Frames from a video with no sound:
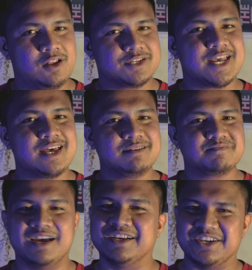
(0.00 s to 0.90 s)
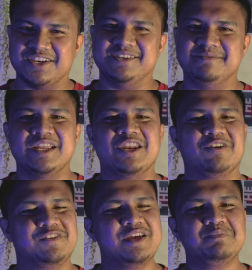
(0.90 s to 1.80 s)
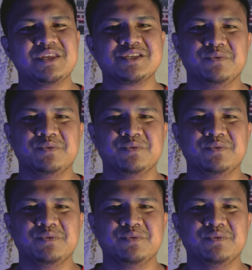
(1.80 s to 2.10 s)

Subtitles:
All set? Good. Now flip the